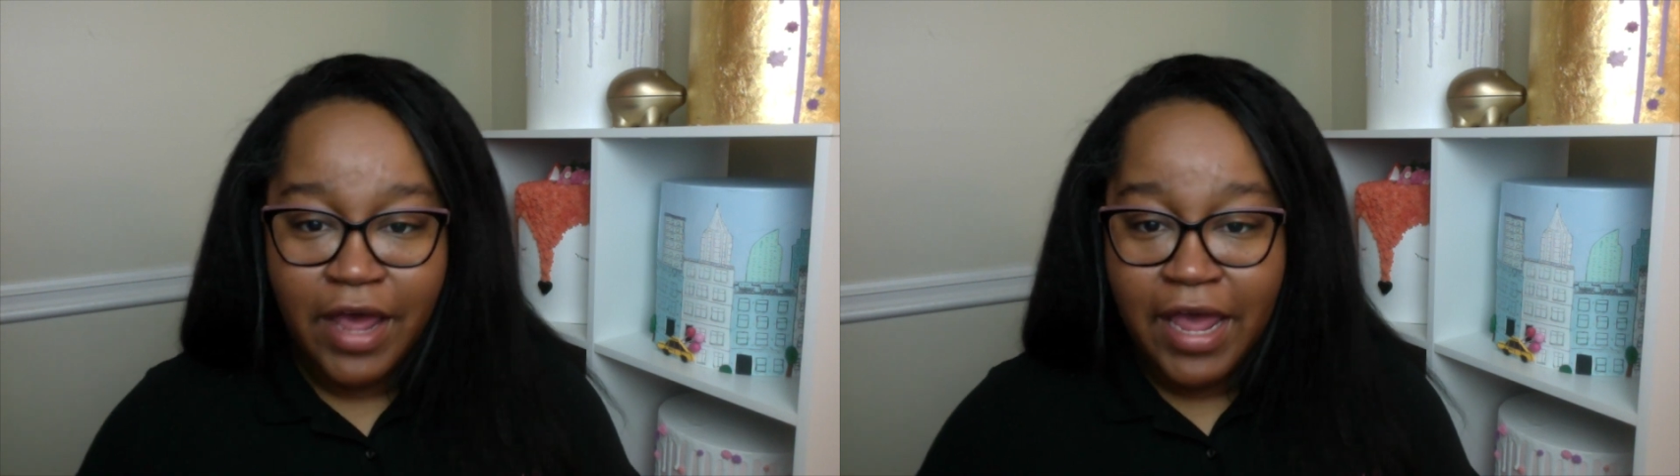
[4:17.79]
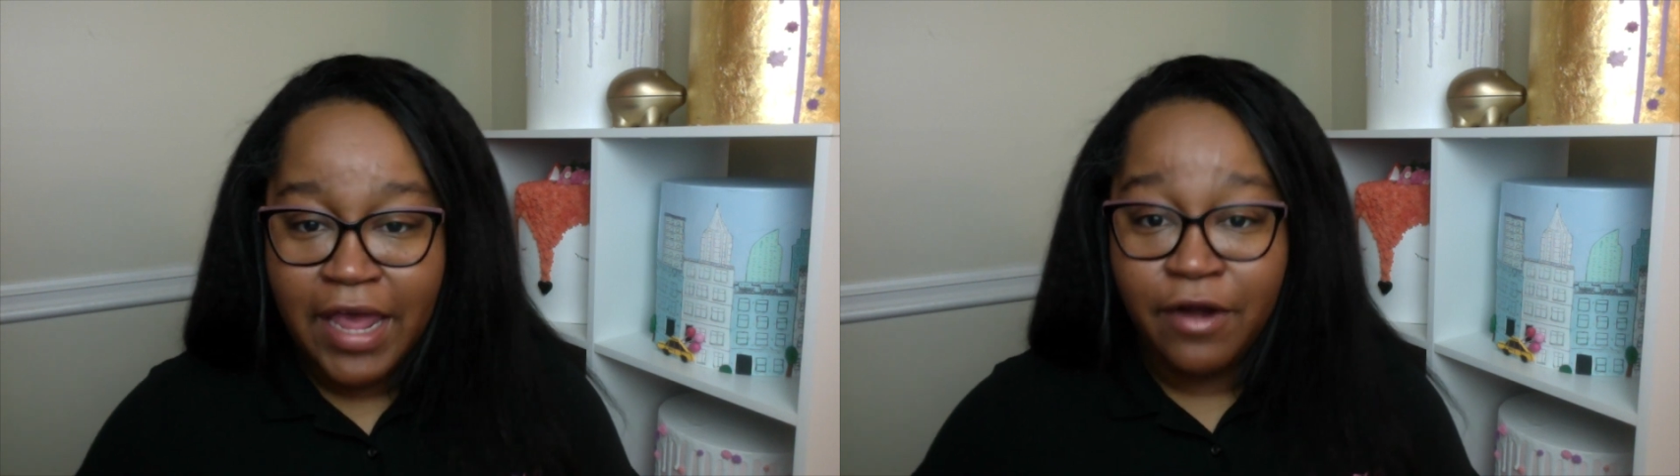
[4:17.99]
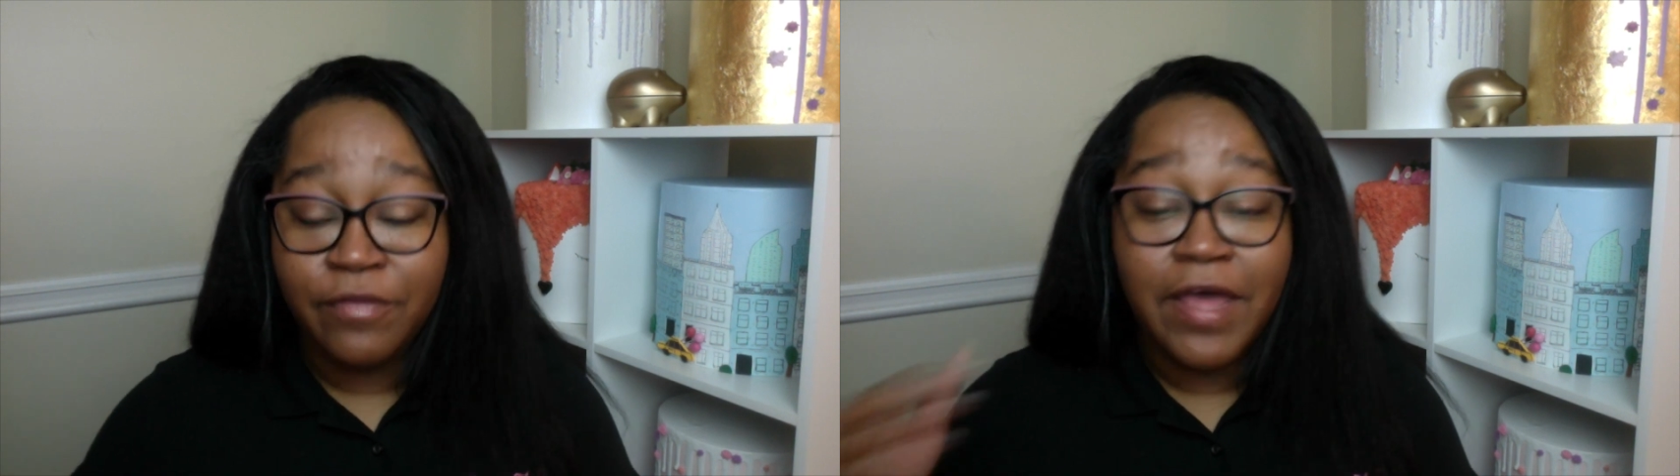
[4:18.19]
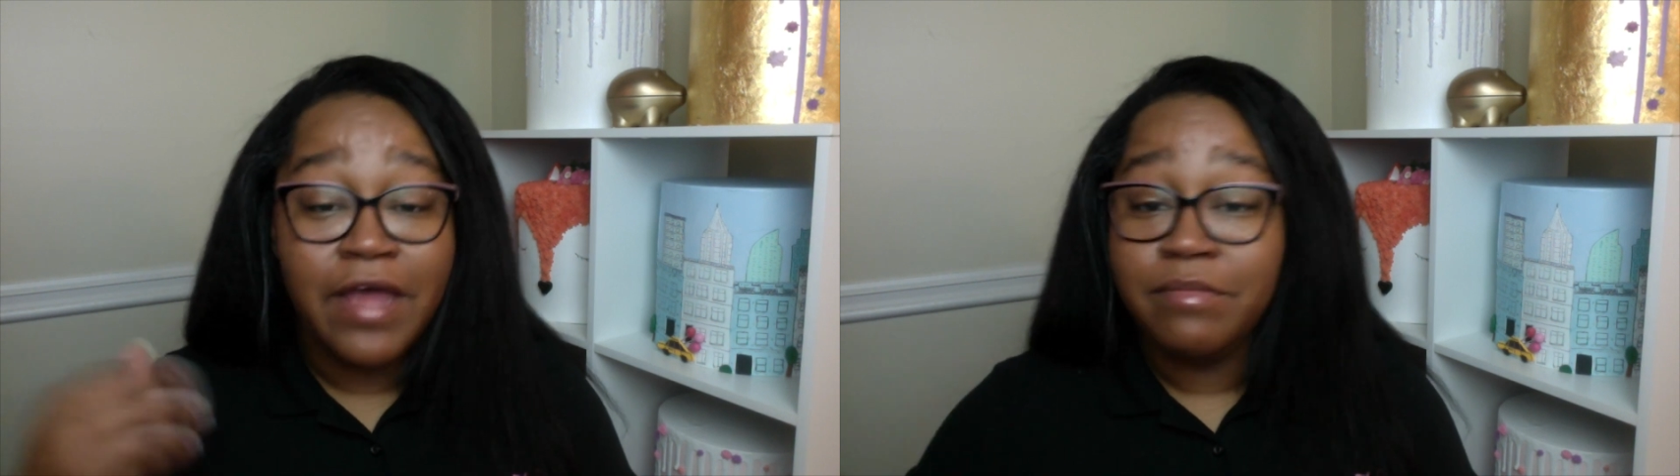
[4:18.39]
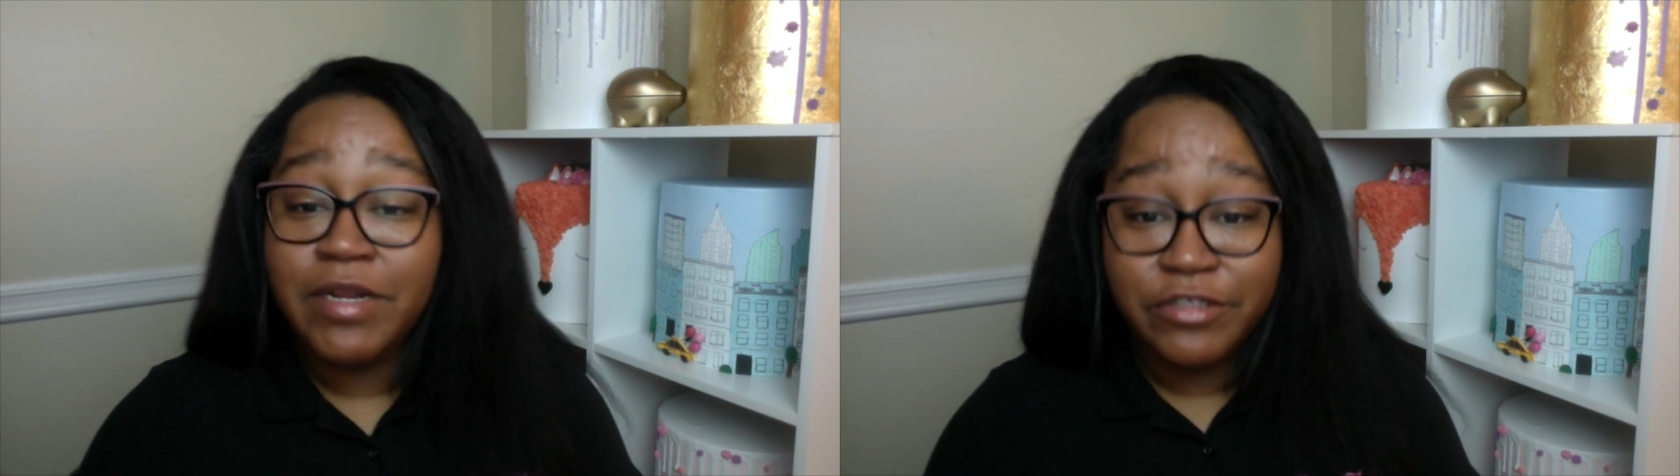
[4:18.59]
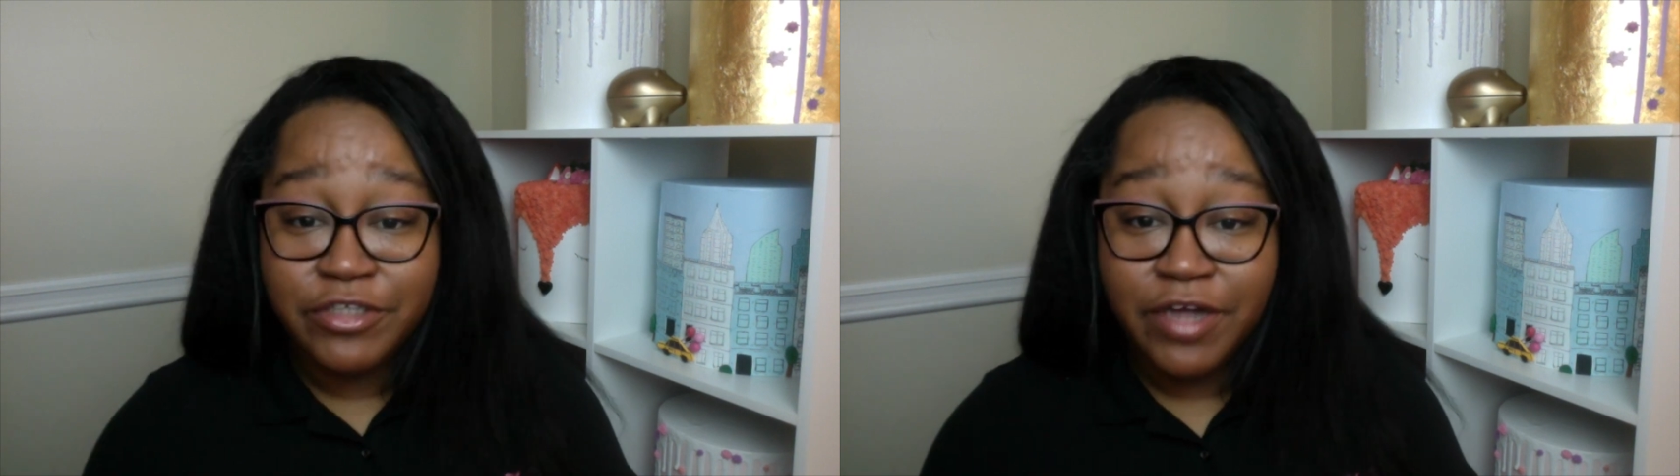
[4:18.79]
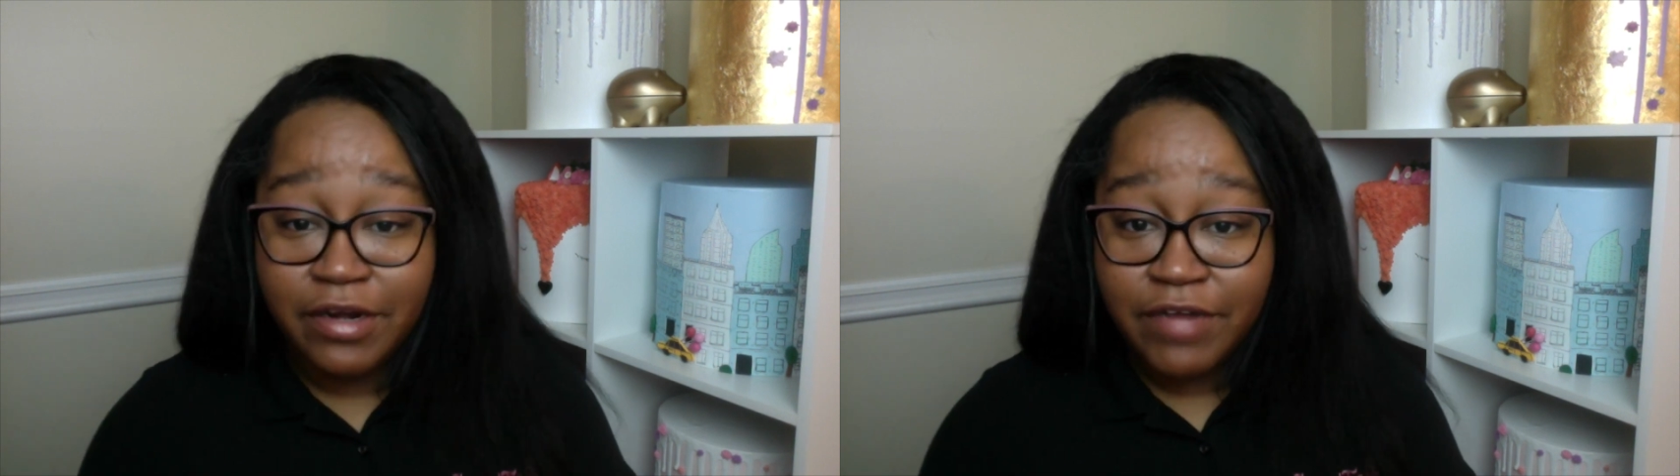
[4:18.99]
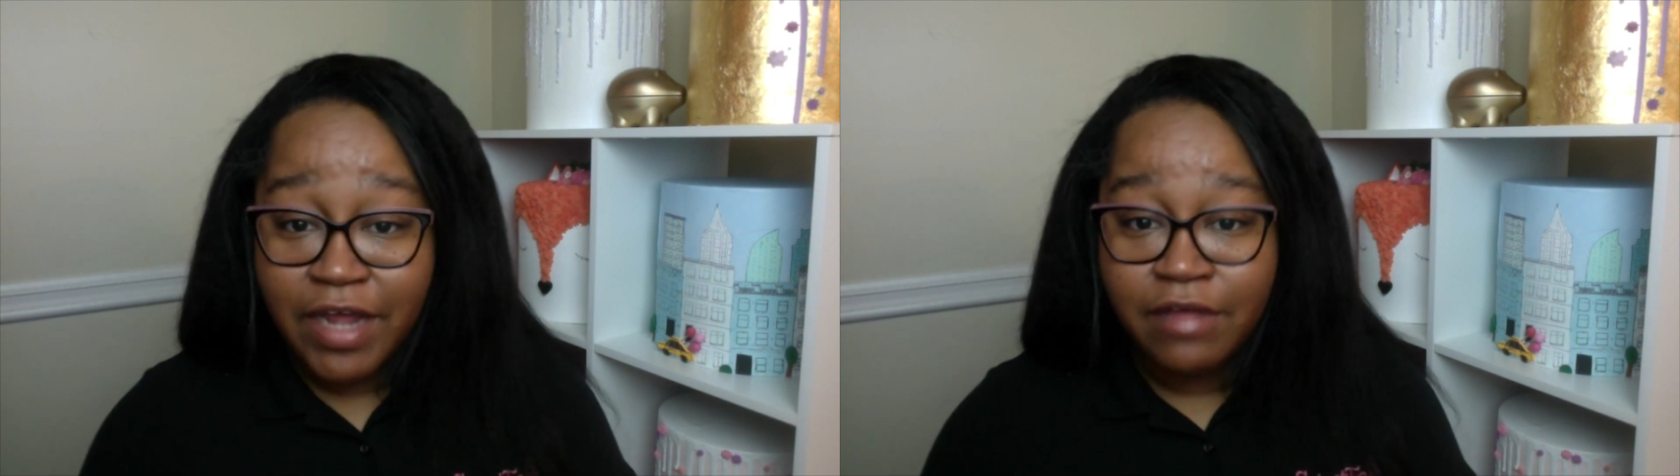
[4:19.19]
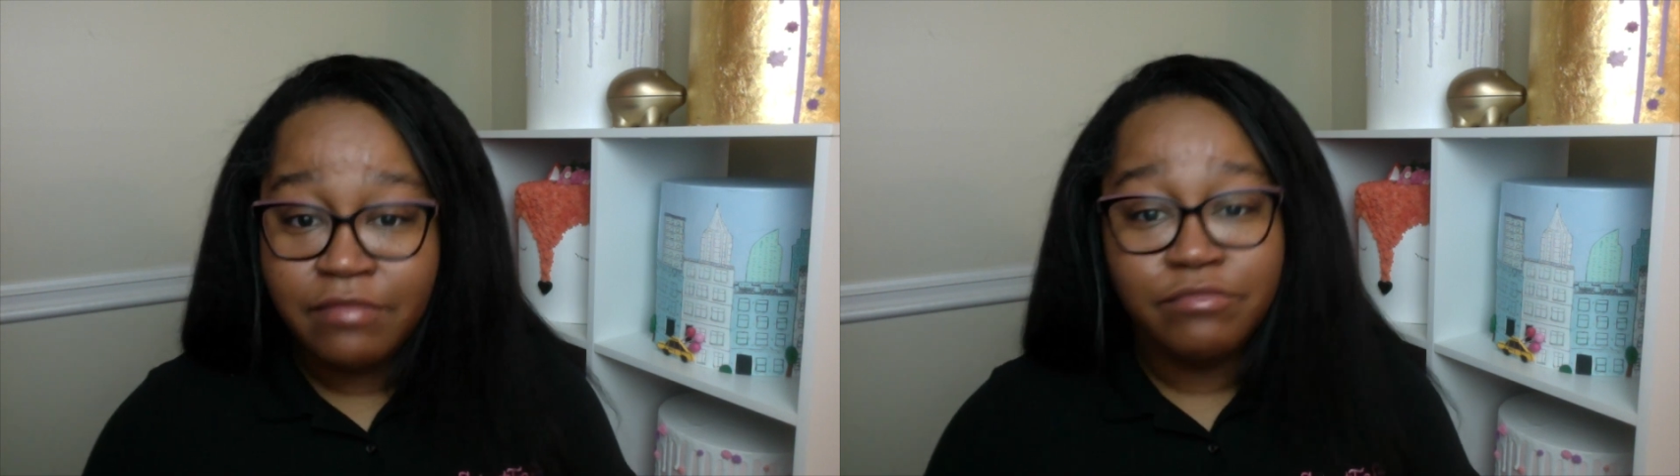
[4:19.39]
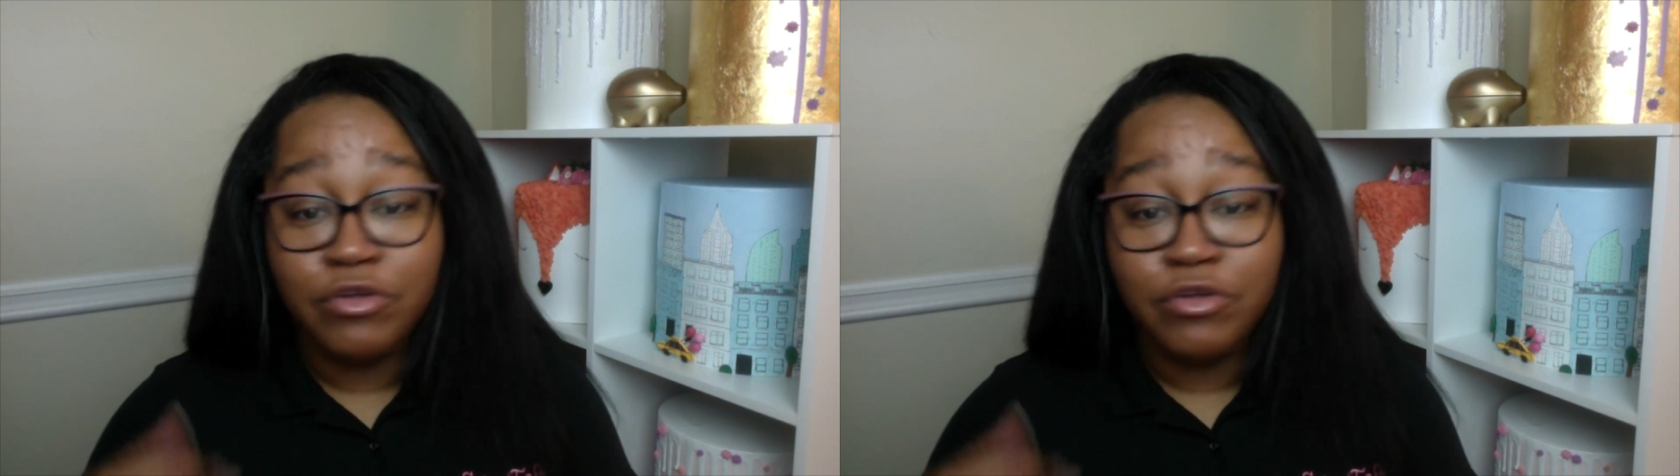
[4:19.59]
And on that administrative day,